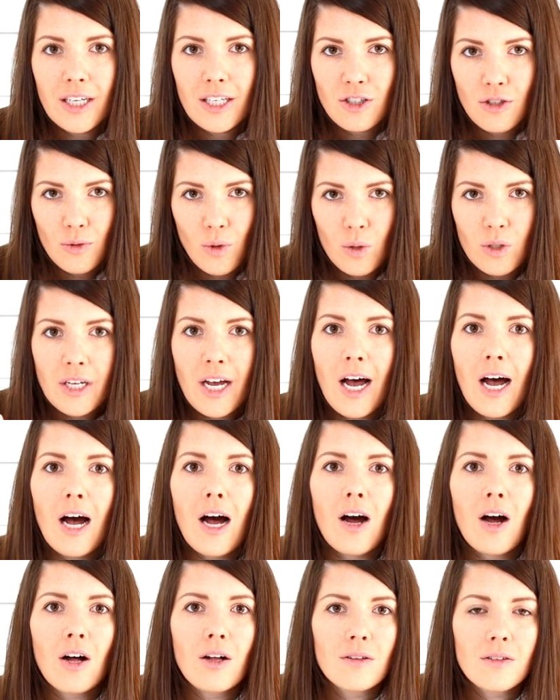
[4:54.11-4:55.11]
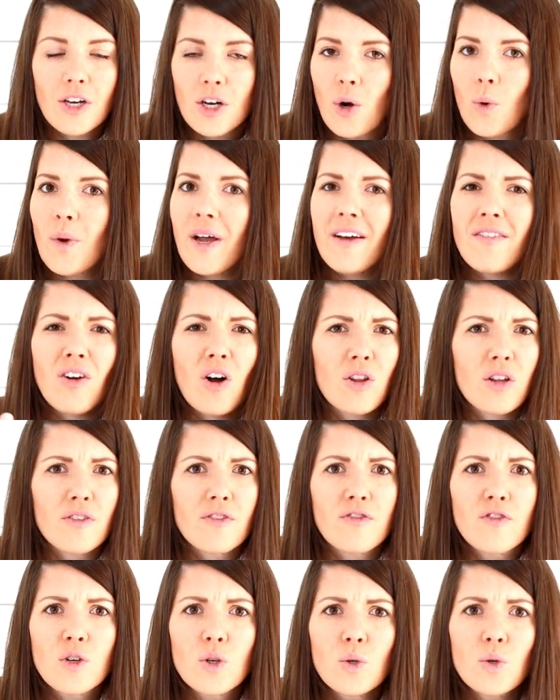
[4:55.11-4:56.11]
get to the hotel, you know, we have all the
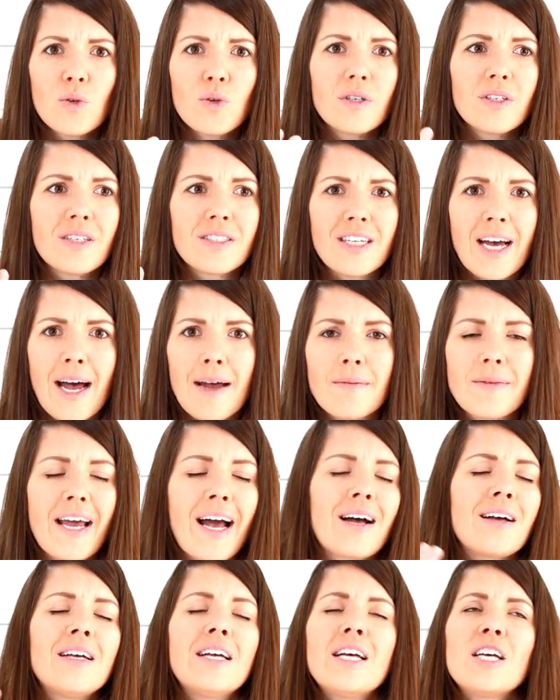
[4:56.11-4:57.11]
food, time, yeah.